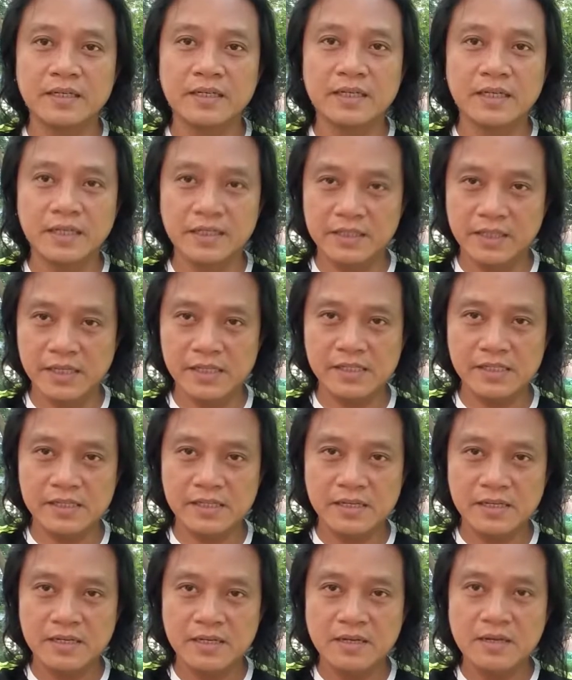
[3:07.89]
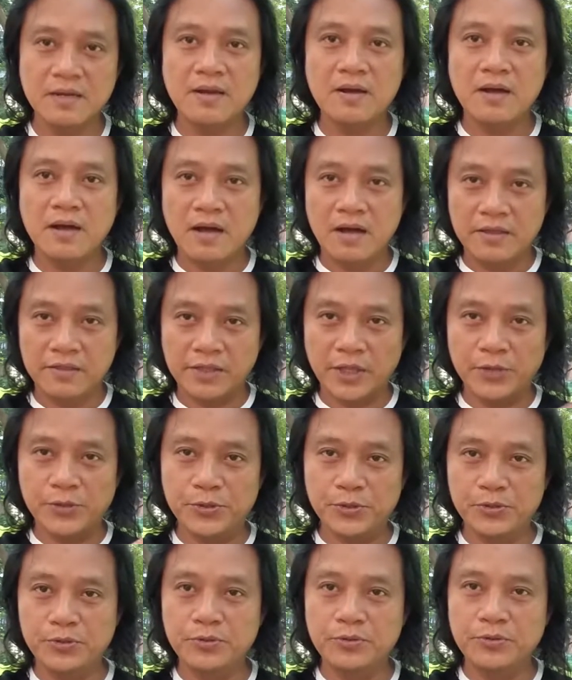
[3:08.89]
It is the
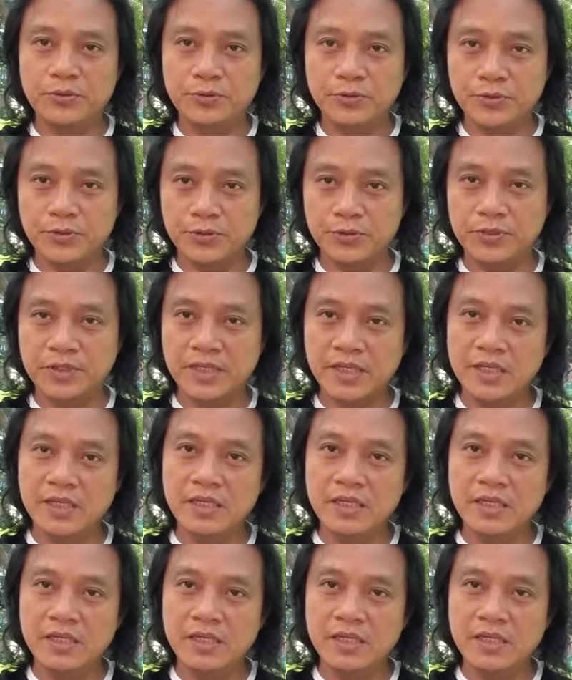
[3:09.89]
UUT